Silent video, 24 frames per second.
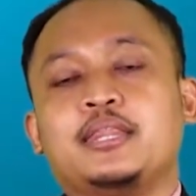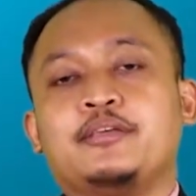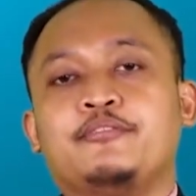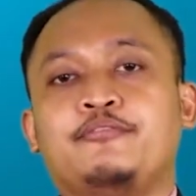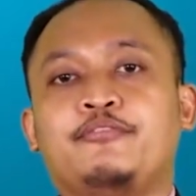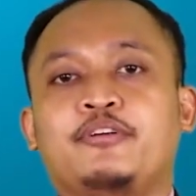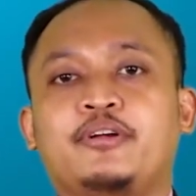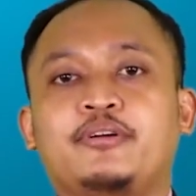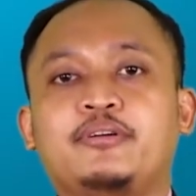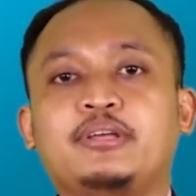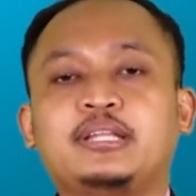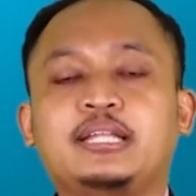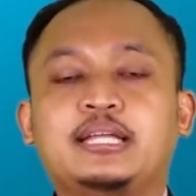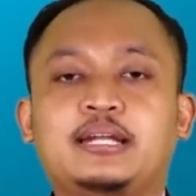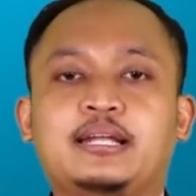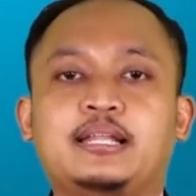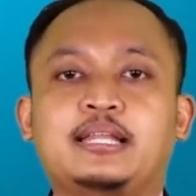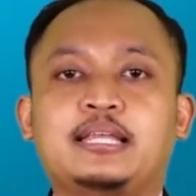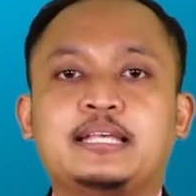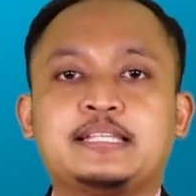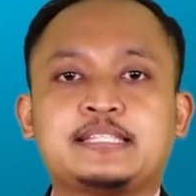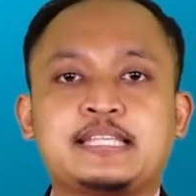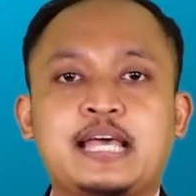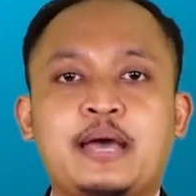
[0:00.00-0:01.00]
The very
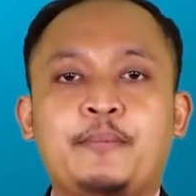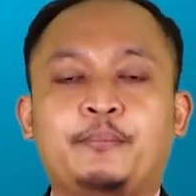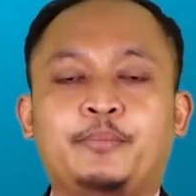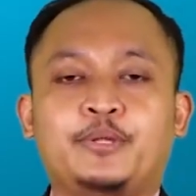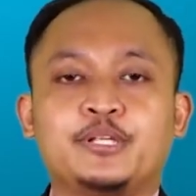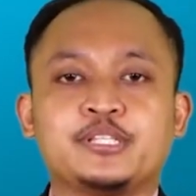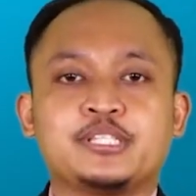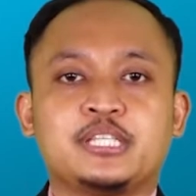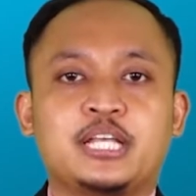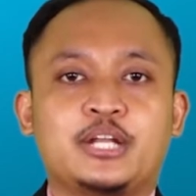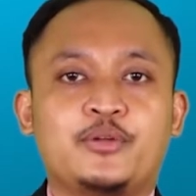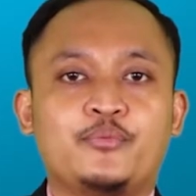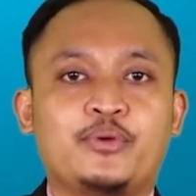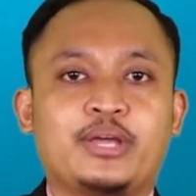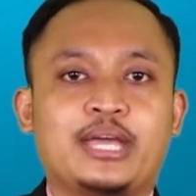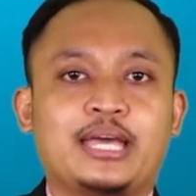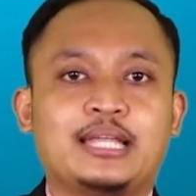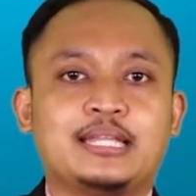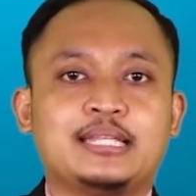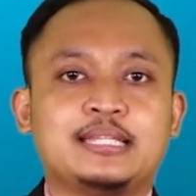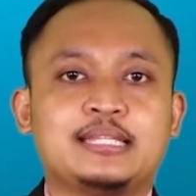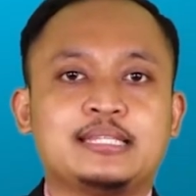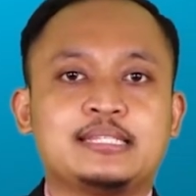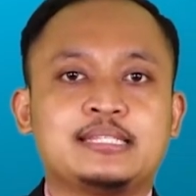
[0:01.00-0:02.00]
little examples that we
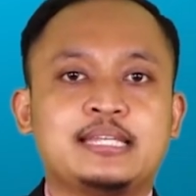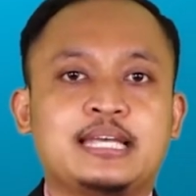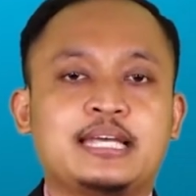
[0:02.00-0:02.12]
can